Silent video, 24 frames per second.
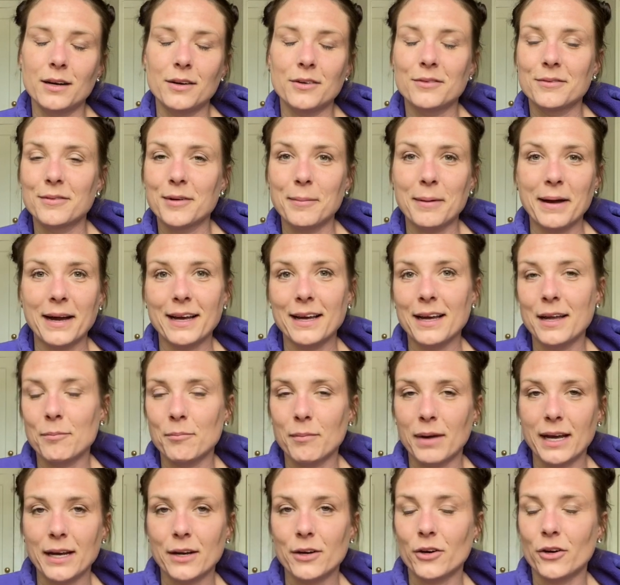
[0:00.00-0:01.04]
Rebecca and
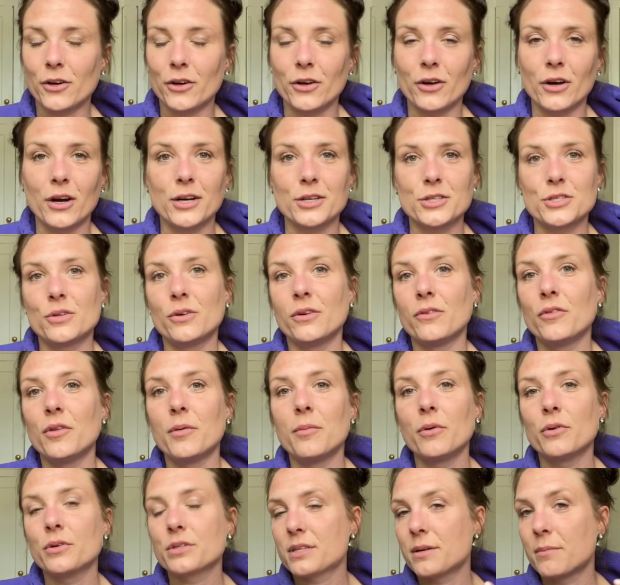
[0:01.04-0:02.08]
Michael are two of the
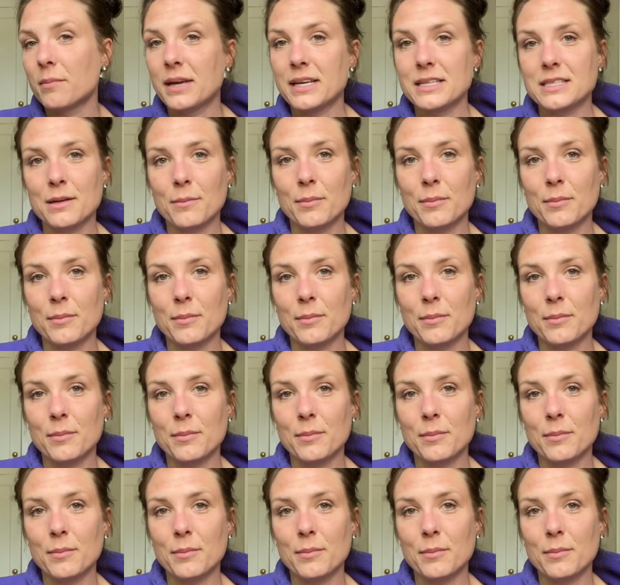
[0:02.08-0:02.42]
most amazing